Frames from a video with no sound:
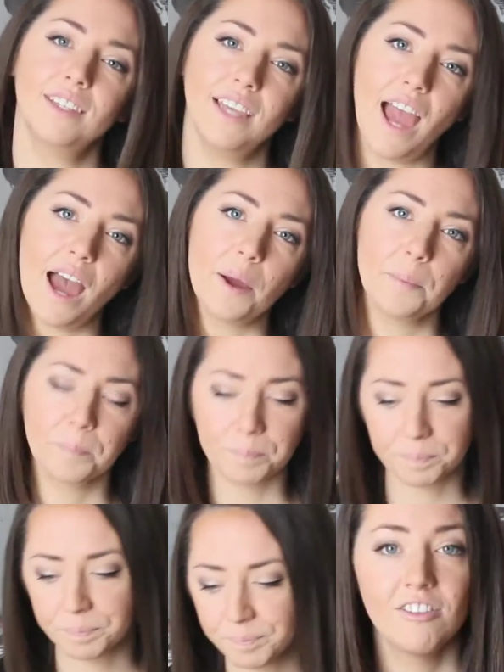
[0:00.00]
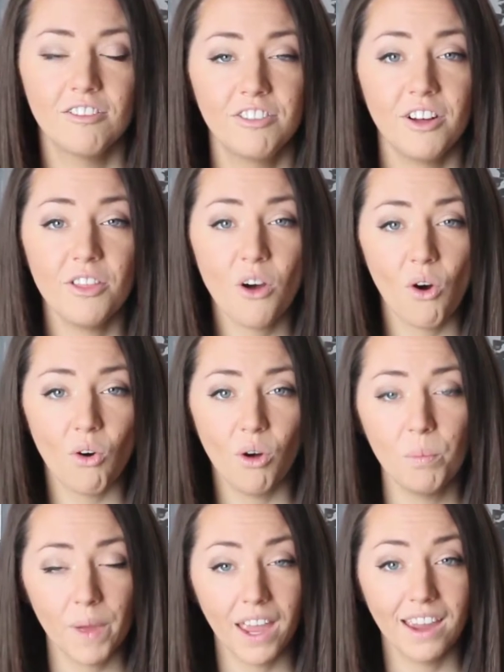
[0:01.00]
Yeah. Fill the
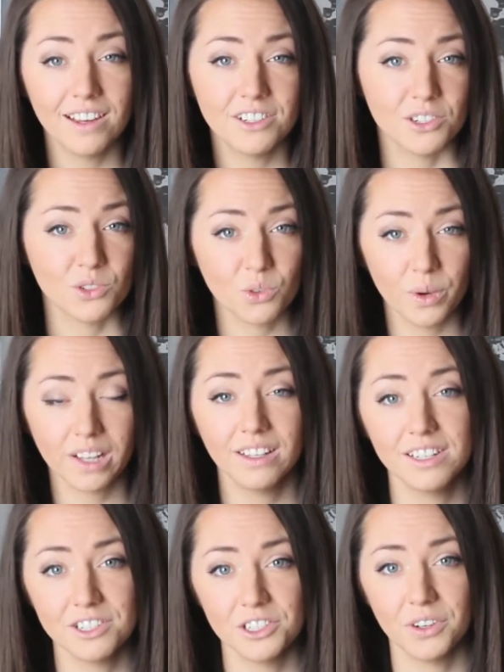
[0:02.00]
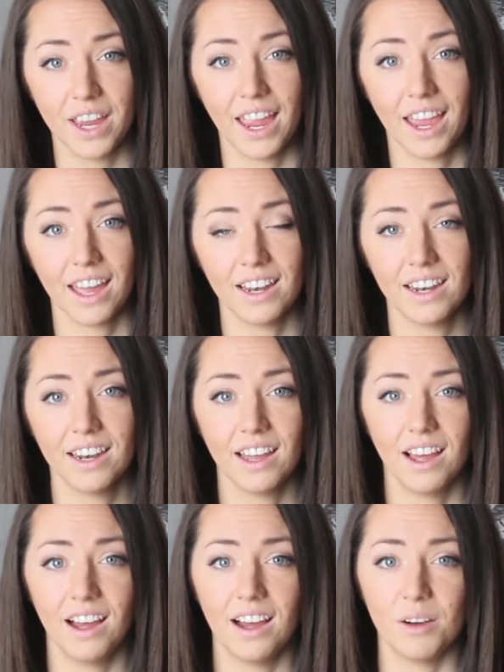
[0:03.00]
whole page as quickly as you can
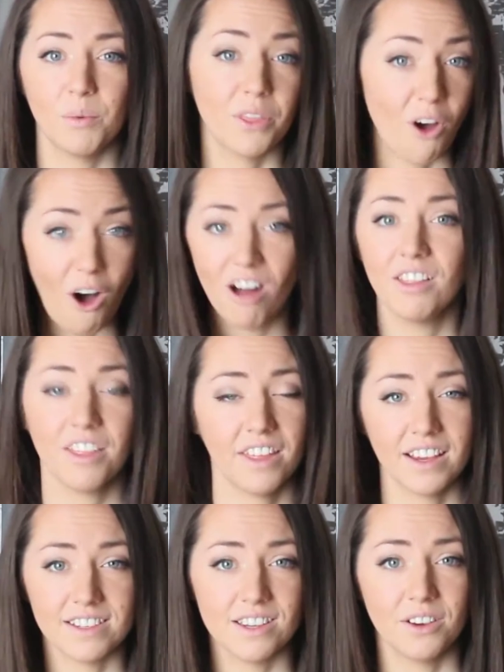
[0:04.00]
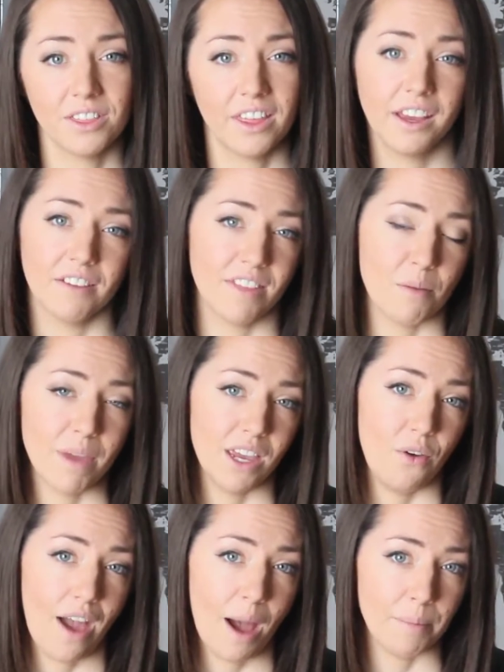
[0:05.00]
with all the things that you can think of that
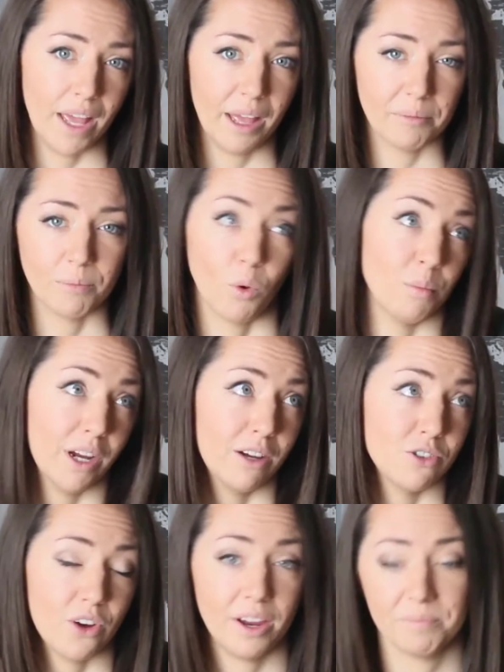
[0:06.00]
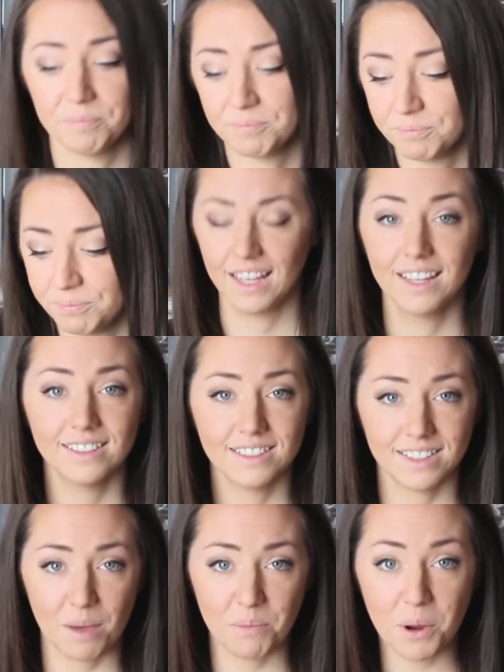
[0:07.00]
make you happy or bring you joy.
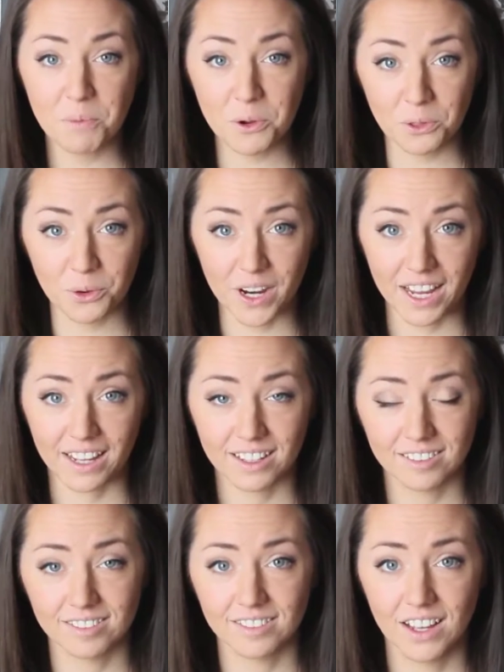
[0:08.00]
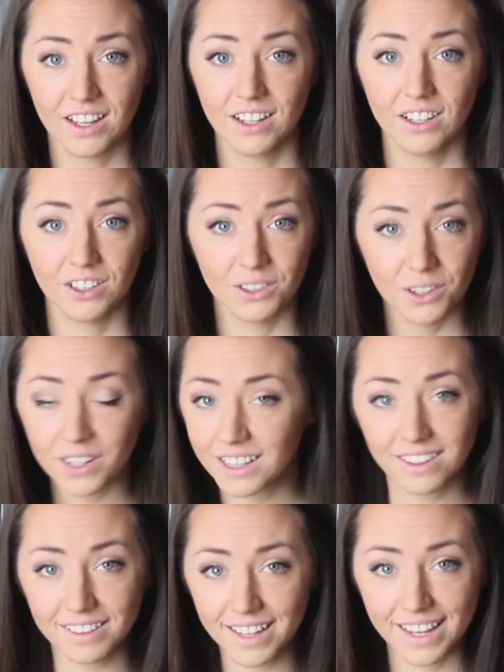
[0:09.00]
Step number 3, look
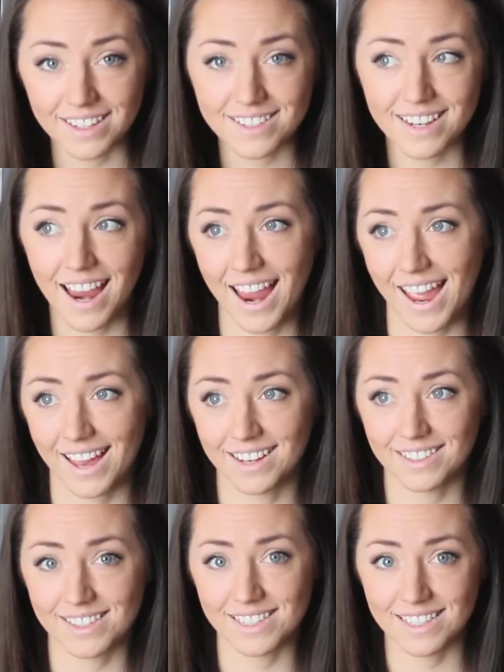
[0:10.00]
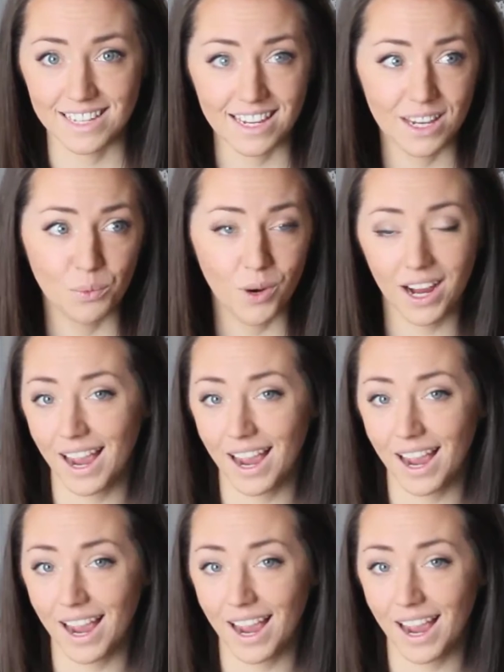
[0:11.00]
at the list and see what